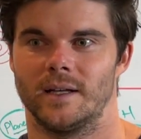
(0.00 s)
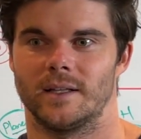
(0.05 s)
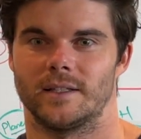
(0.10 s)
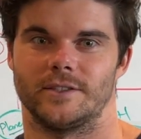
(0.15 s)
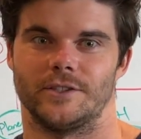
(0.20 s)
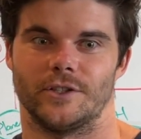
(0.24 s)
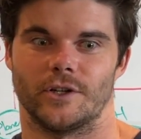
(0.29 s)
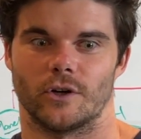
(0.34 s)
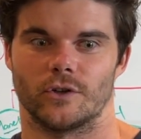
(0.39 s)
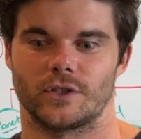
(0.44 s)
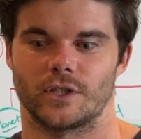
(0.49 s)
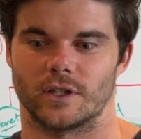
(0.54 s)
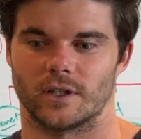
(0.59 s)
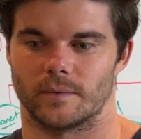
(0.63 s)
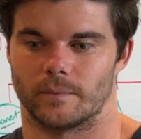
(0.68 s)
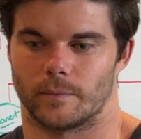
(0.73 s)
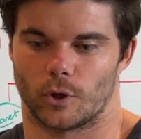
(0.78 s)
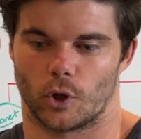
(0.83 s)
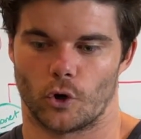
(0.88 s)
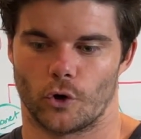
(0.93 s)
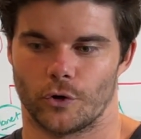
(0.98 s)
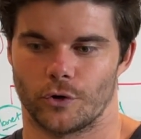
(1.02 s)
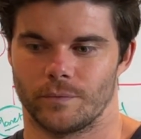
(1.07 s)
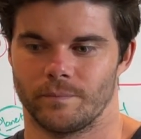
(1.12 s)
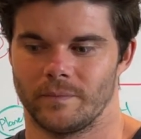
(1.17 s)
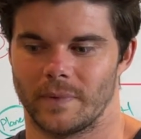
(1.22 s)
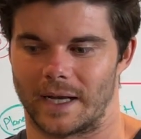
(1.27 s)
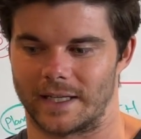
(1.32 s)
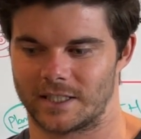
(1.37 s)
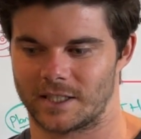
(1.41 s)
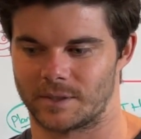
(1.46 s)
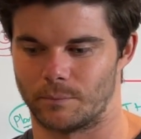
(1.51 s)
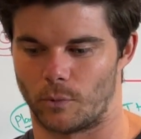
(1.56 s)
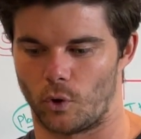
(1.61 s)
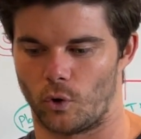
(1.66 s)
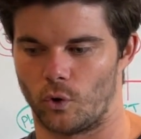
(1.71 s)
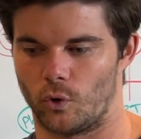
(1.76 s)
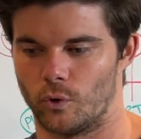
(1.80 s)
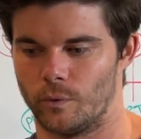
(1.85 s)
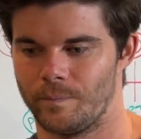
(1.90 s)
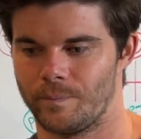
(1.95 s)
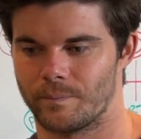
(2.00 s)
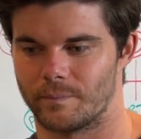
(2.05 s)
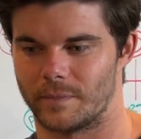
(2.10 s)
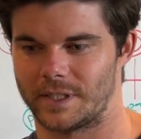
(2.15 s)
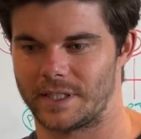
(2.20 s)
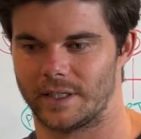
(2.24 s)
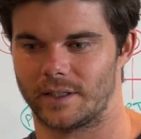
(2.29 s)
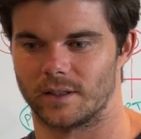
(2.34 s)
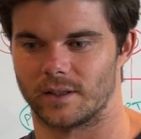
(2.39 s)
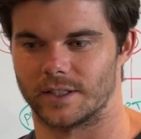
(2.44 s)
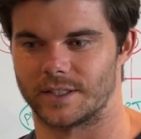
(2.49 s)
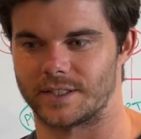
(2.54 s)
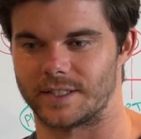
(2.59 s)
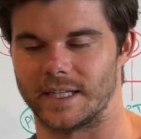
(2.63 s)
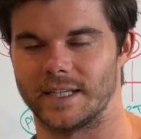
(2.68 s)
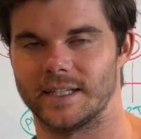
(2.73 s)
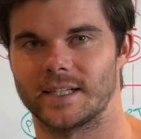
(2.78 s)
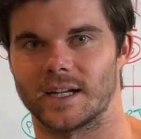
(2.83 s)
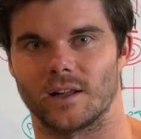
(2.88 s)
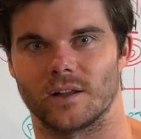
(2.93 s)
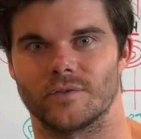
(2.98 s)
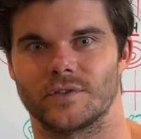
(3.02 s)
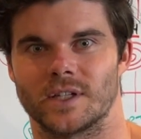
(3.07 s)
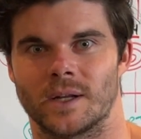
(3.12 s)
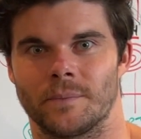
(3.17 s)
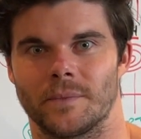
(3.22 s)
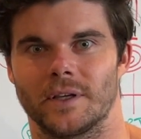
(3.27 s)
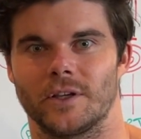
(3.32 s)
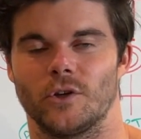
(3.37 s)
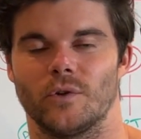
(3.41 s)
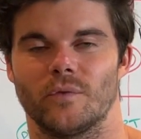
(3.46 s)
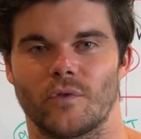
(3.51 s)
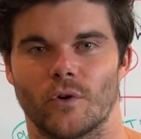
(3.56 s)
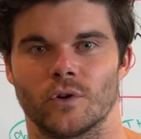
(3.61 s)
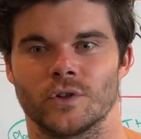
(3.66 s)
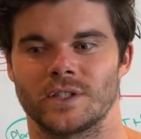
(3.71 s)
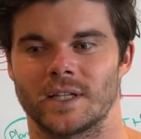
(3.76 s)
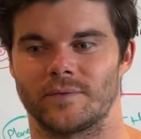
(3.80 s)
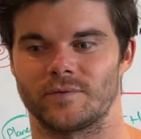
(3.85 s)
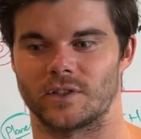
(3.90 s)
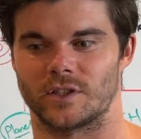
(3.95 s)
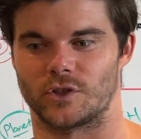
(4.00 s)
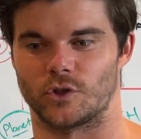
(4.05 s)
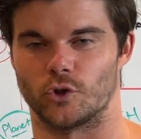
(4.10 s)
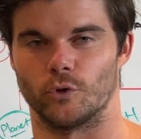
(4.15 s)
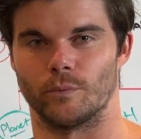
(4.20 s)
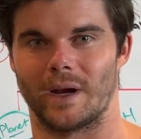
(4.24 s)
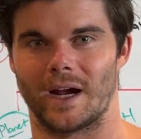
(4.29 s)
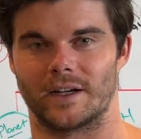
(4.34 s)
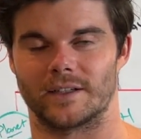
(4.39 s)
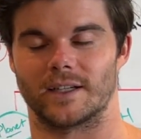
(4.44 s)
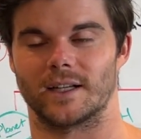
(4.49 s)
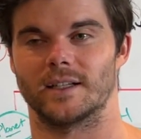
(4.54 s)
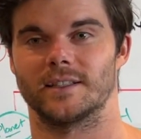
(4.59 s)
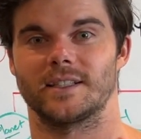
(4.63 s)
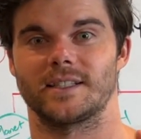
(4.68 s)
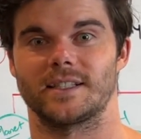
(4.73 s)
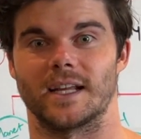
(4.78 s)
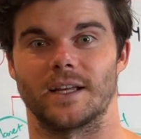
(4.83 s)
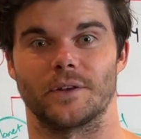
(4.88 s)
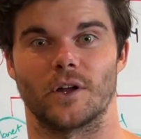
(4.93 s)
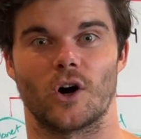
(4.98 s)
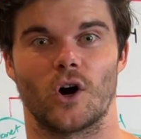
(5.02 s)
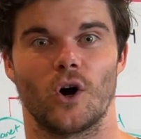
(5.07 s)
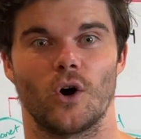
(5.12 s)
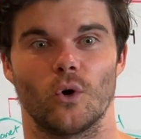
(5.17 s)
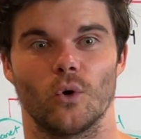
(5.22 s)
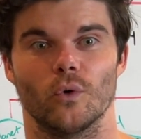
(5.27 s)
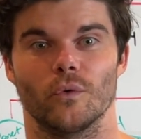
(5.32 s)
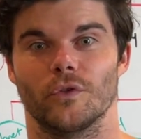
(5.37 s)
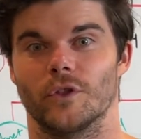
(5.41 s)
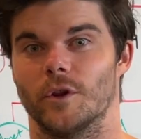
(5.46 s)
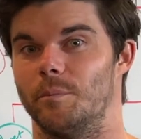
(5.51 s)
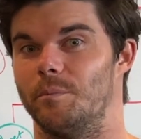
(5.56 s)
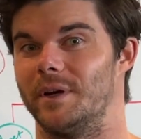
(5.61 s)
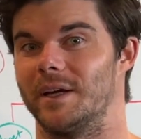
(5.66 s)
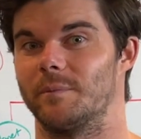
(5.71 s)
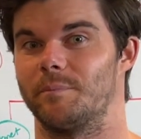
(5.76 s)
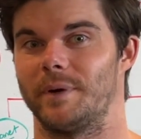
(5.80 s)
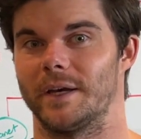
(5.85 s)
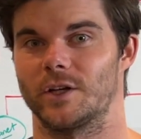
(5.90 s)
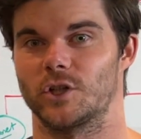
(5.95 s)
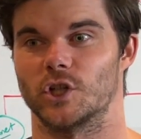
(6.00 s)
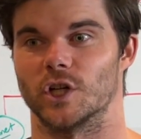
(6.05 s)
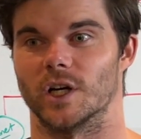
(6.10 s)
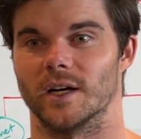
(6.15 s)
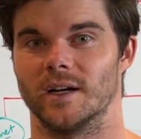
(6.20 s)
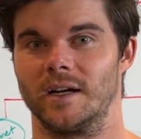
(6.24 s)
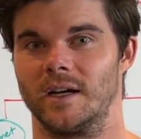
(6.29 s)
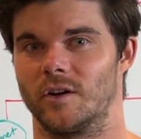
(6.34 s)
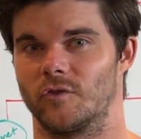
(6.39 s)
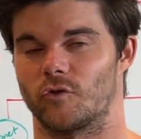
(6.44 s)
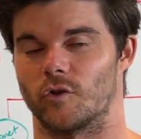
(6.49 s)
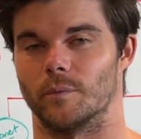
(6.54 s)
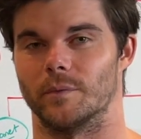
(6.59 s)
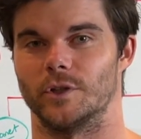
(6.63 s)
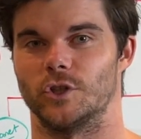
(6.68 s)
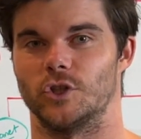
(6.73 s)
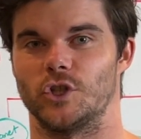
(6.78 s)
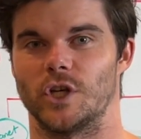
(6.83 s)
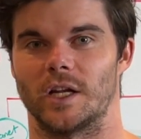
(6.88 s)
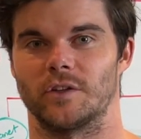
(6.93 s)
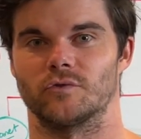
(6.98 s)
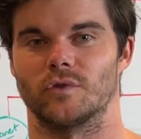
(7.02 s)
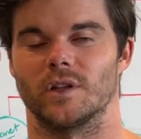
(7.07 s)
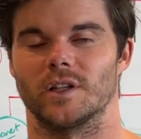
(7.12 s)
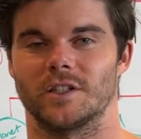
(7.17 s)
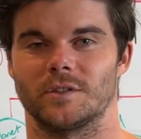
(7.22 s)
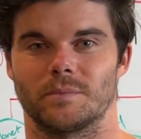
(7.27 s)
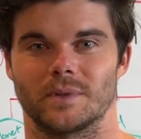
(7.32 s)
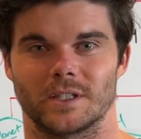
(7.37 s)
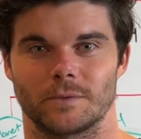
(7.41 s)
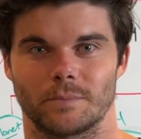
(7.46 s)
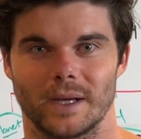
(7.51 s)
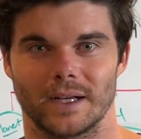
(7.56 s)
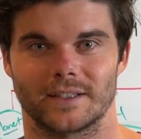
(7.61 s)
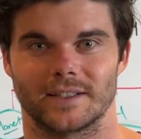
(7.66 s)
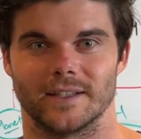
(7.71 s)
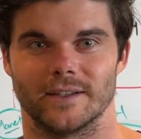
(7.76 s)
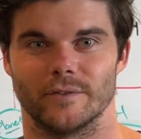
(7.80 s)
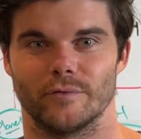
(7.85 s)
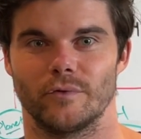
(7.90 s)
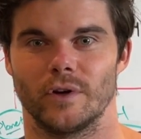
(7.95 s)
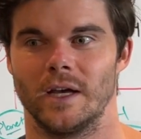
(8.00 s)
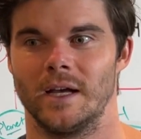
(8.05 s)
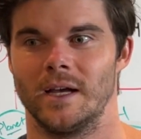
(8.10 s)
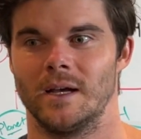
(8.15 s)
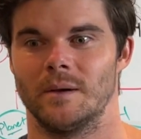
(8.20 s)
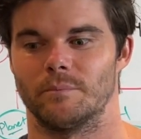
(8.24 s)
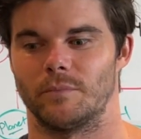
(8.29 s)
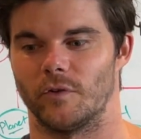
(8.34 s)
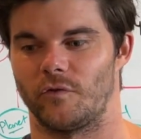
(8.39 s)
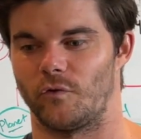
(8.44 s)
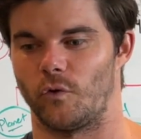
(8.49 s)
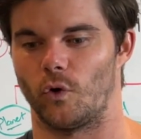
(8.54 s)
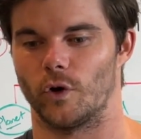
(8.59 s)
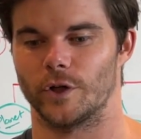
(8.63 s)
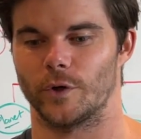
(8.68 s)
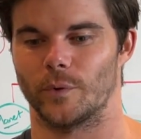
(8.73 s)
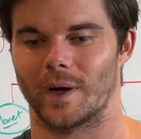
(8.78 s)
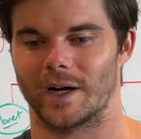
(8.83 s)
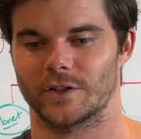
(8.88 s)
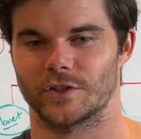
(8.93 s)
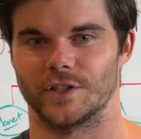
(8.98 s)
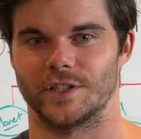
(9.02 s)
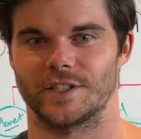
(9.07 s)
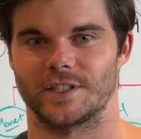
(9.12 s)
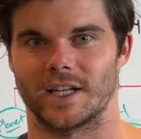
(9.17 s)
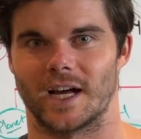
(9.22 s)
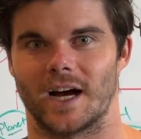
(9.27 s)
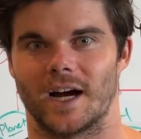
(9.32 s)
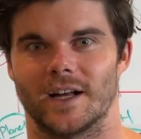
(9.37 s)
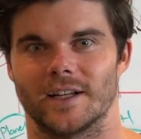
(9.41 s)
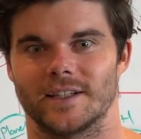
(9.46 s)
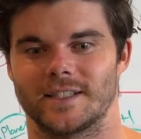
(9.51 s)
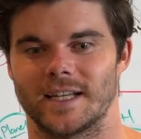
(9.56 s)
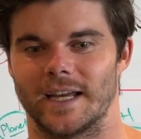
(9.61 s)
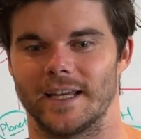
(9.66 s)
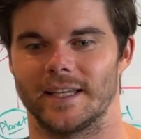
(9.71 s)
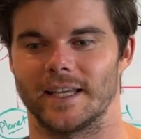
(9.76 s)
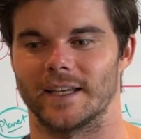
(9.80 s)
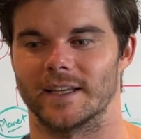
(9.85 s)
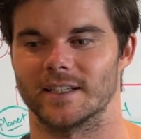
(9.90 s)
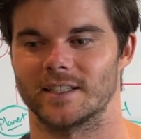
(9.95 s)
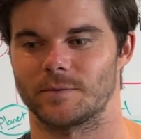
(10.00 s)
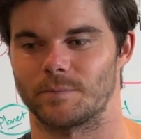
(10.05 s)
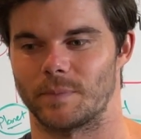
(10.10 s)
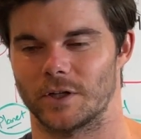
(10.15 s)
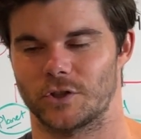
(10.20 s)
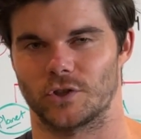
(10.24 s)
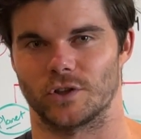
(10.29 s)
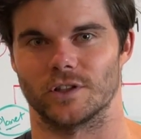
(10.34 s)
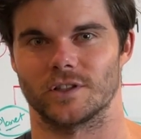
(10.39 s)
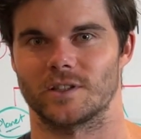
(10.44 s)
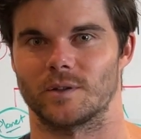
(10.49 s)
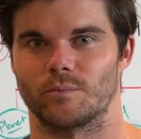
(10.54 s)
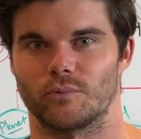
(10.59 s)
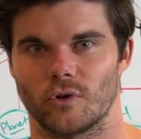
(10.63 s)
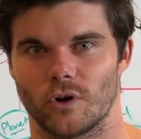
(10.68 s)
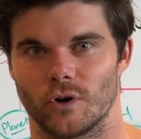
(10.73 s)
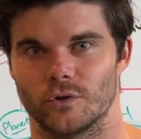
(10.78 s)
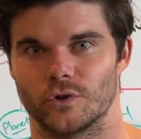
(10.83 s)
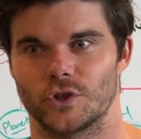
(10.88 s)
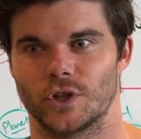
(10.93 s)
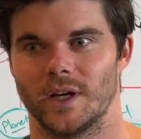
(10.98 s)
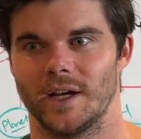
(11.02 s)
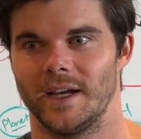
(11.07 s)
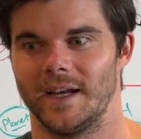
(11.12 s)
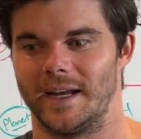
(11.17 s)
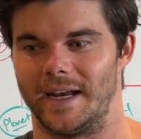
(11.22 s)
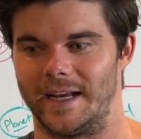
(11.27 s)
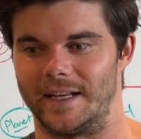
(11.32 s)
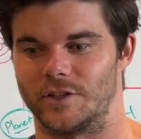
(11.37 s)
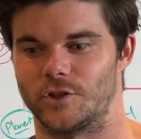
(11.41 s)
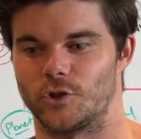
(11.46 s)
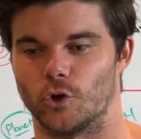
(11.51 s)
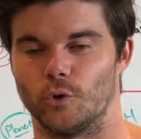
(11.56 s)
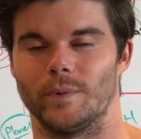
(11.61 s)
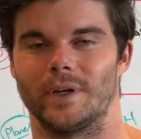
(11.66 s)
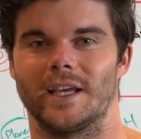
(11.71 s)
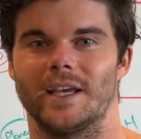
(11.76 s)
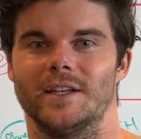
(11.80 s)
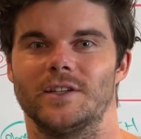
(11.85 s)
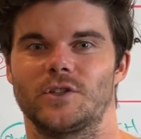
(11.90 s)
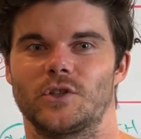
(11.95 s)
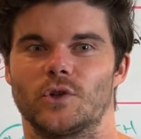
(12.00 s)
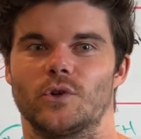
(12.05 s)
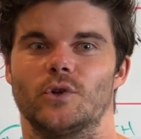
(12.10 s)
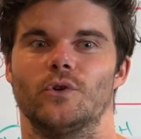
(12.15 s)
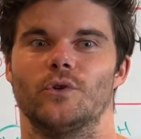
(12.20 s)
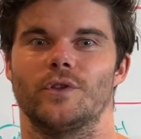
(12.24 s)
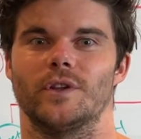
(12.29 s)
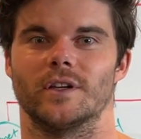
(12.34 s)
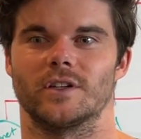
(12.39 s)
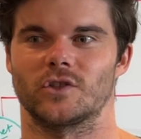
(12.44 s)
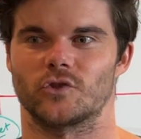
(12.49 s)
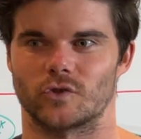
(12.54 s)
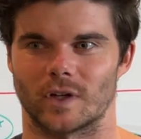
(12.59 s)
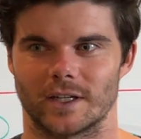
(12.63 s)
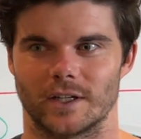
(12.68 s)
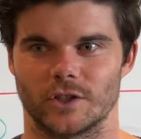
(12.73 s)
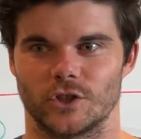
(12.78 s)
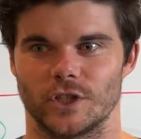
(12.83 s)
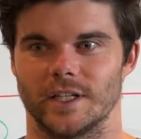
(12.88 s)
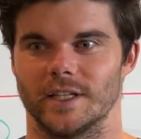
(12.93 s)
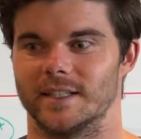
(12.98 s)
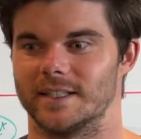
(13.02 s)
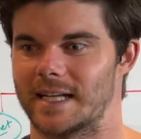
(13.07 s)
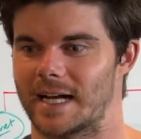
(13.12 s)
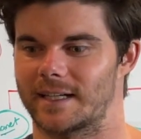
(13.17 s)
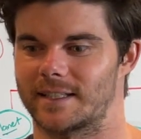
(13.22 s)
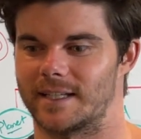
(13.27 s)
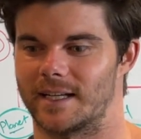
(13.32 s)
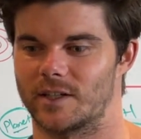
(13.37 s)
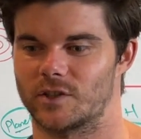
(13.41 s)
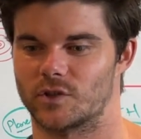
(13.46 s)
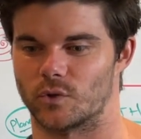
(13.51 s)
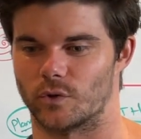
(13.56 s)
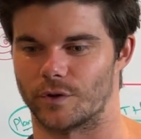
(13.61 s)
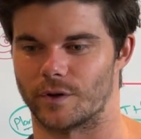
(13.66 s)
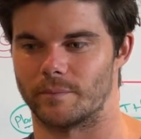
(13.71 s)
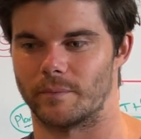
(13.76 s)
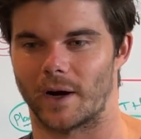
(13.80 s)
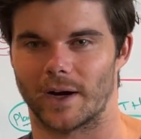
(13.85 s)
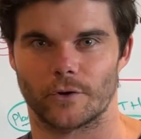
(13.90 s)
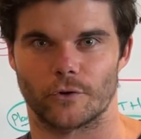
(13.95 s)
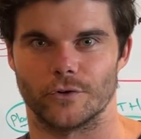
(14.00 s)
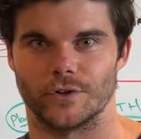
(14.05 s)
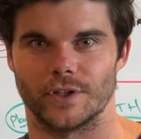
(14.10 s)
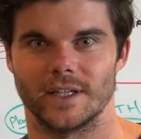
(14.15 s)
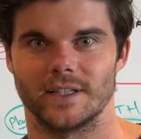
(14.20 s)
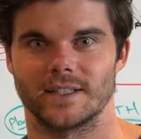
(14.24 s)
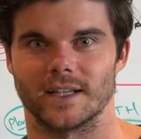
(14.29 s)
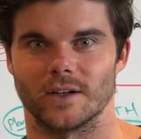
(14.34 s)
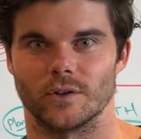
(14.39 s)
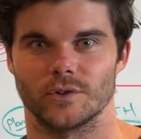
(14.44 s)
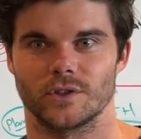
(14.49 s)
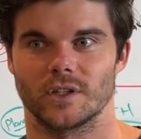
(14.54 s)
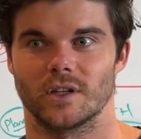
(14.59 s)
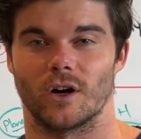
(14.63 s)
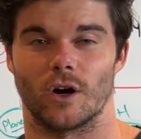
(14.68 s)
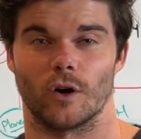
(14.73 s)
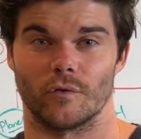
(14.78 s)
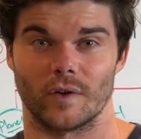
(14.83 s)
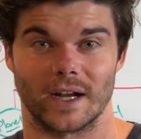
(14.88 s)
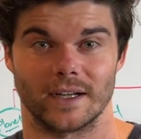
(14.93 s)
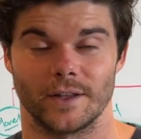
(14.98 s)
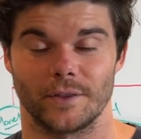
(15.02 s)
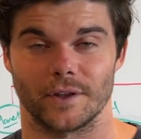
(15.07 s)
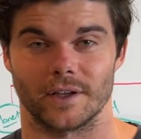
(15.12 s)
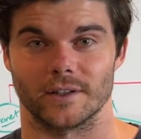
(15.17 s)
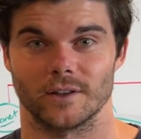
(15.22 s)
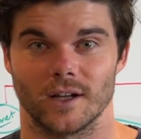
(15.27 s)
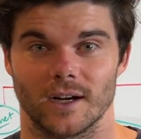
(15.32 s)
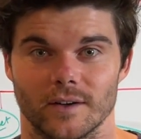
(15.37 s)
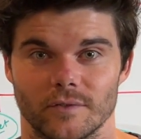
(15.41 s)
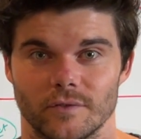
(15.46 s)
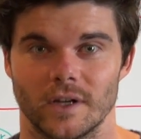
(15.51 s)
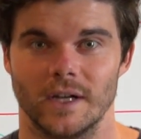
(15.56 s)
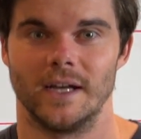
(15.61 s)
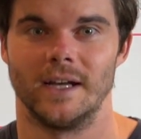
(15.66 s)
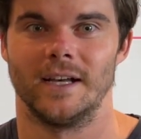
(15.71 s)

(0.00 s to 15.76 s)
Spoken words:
You know, to learn a small, meticulous detail of something, you first have to zoom out and understand the whole, the big picture, from a generalist perspective, before you actually start taking a specialist approach in zooming into the strategy and tactics or the micro details of anything in life.